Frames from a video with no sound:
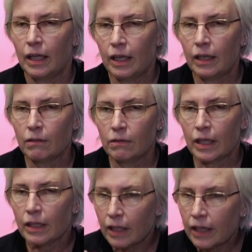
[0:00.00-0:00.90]
in
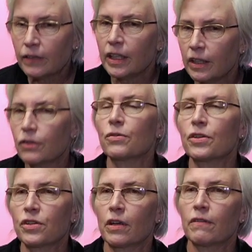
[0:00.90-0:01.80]
the
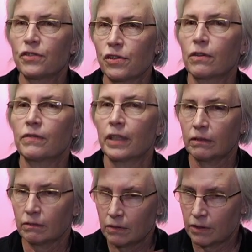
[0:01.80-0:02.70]
interest of
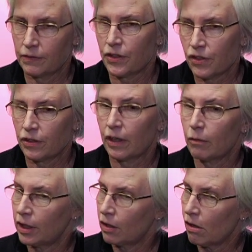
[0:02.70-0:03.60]
serving the vision
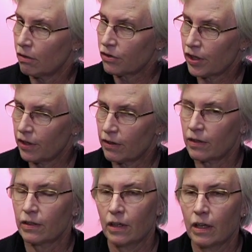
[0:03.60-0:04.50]
that we all shared
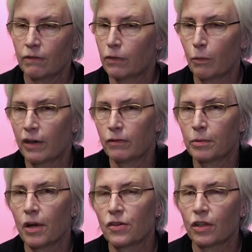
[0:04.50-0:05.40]
for whatever
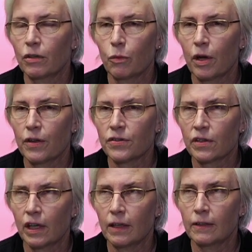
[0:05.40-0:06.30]
project it was.
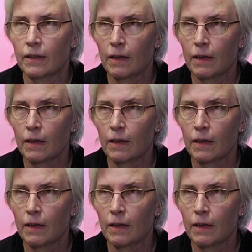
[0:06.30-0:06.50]
And